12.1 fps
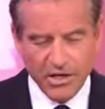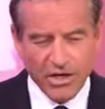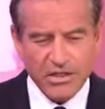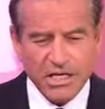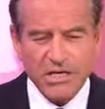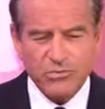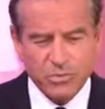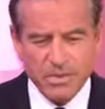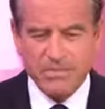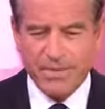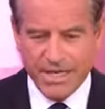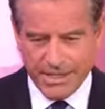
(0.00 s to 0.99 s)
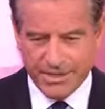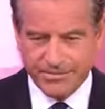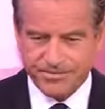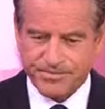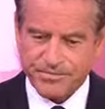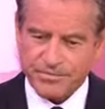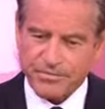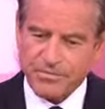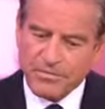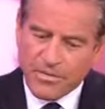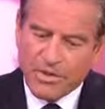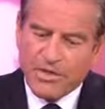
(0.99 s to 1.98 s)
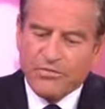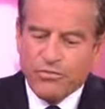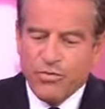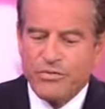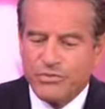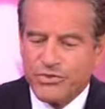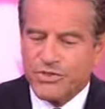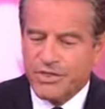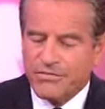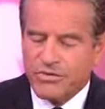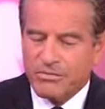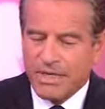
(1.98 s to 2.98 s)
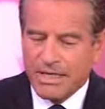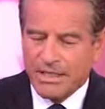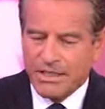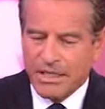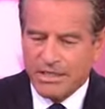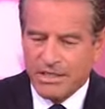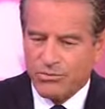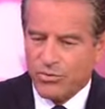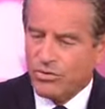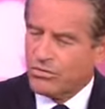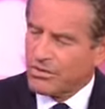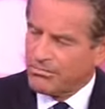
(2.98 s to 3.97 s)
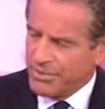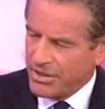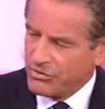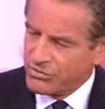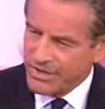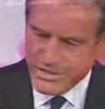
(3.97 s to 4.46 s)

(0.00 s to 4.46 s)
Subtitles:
I think it would be better if we receive the money and then we're compelled